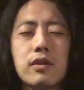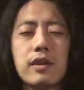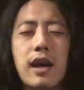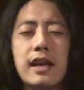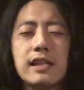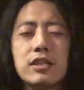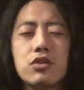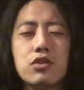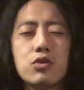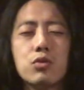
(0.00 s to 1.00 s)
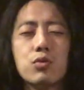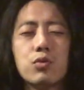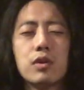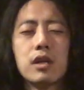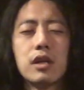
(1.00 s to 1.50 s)
that I need to do
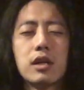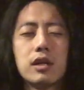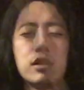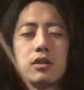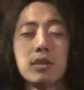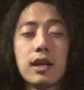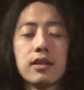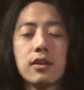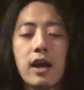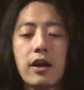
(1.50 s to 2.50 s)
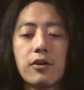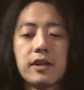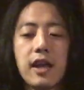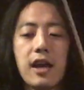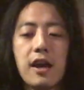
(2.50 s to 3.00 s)
to get there. I
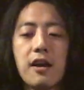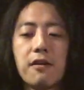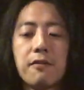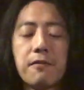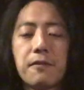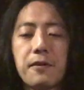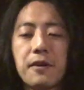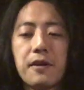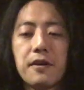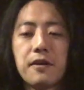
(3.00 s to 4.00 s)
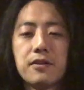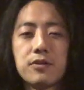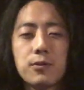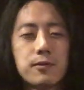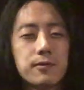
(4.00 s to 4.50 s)
already have
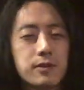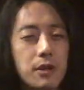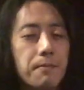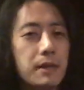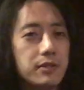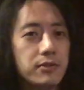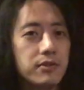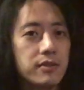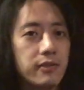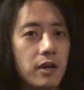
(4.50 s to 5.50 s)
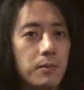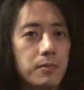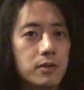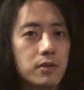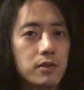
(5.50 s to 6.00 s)
sort of some muscles developed,